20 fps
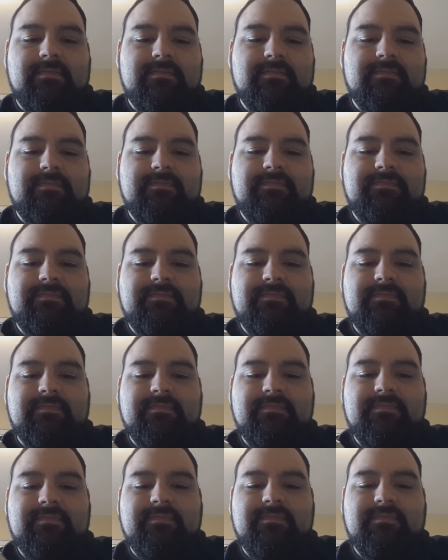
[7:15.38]

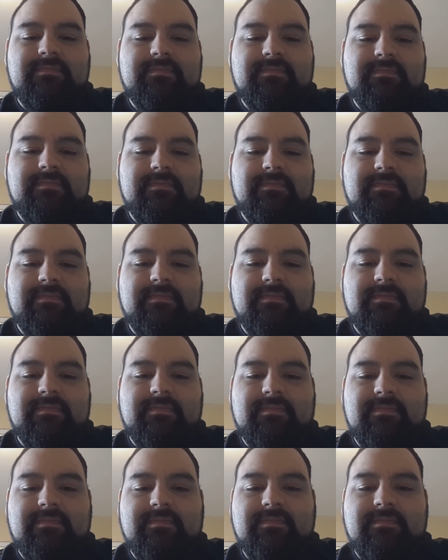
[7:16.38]

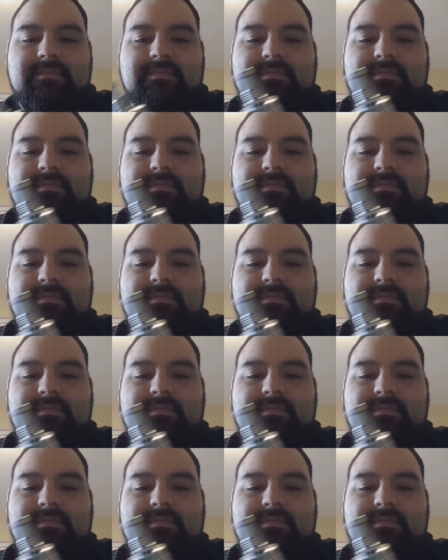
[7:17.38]
No one is speaking in this clip.